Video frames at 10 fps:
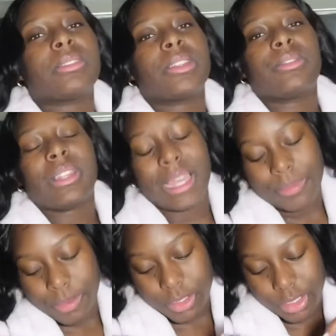is literally
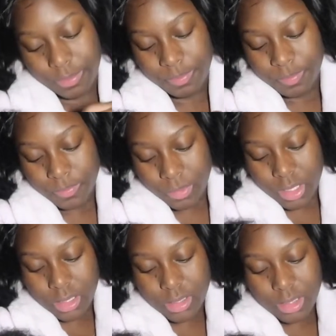like pushing.
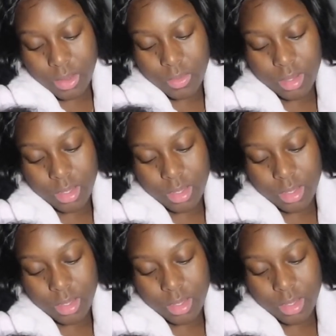So